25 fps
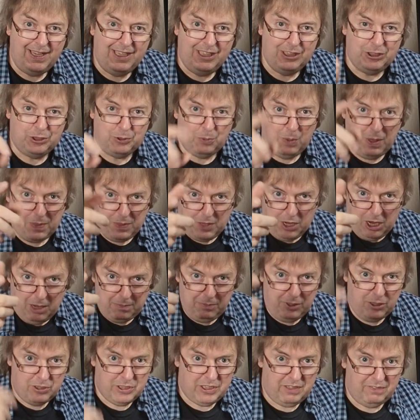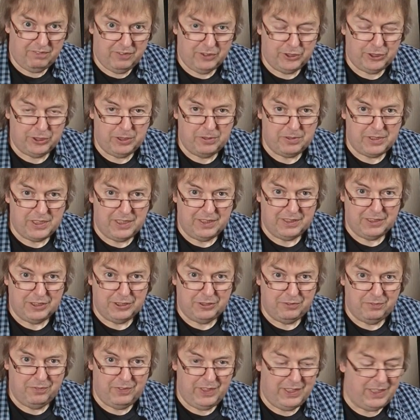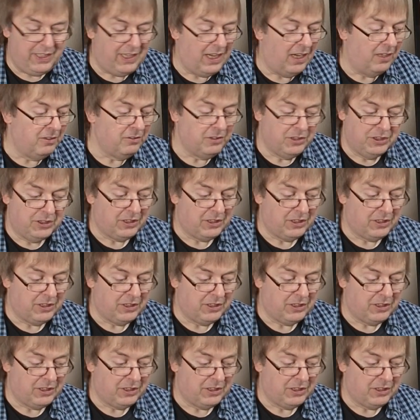is the one that I'm using for shooting this video.